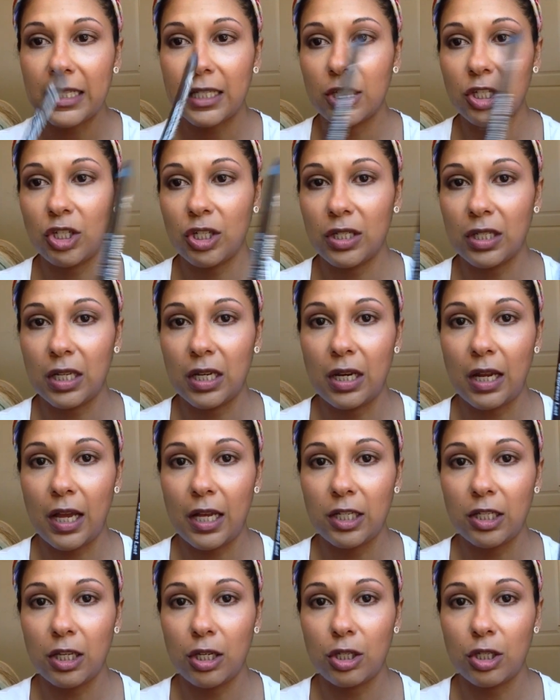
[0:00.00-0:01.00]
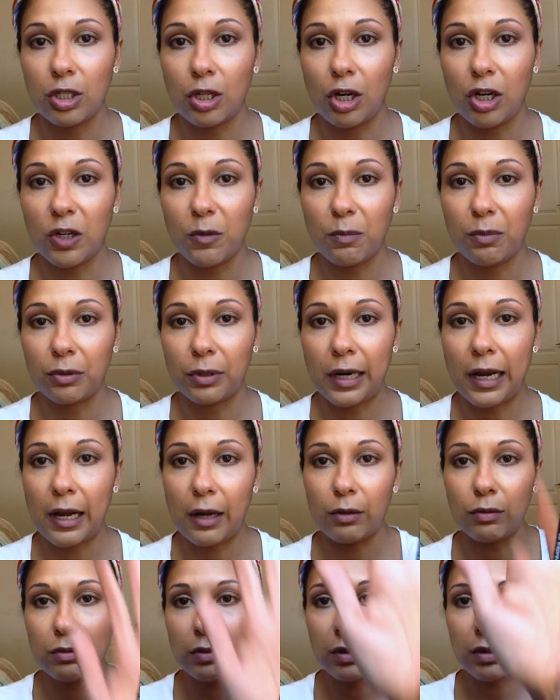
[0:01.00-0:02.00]
It's just a nice dark
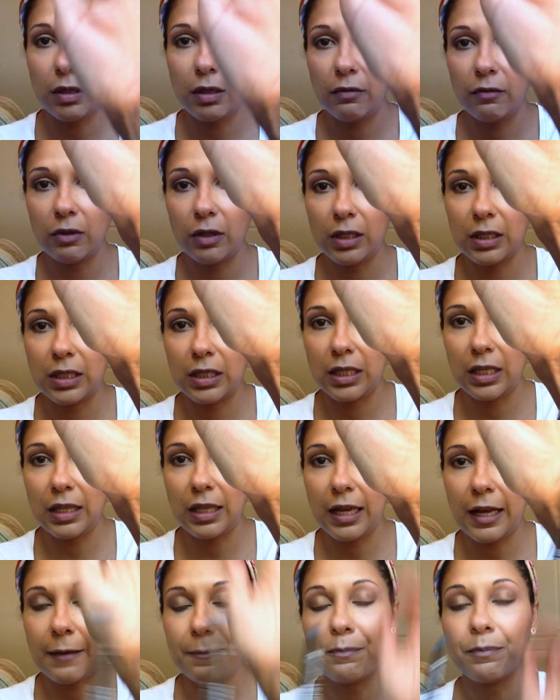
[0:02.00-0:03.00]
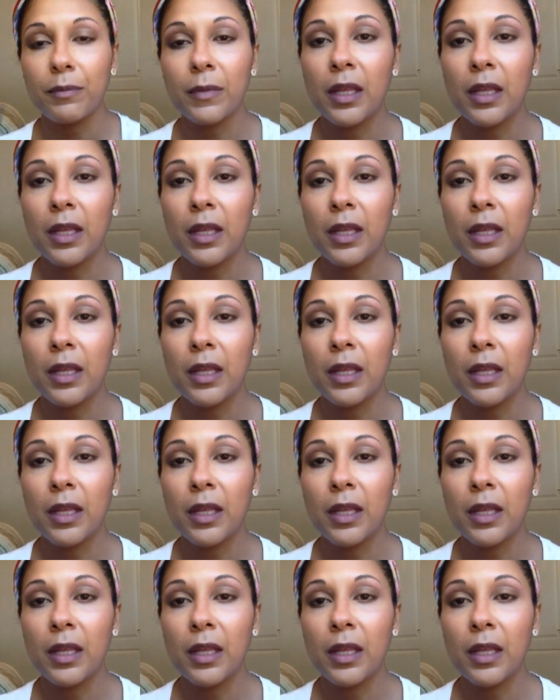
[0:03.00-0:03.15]
brown. You can see that.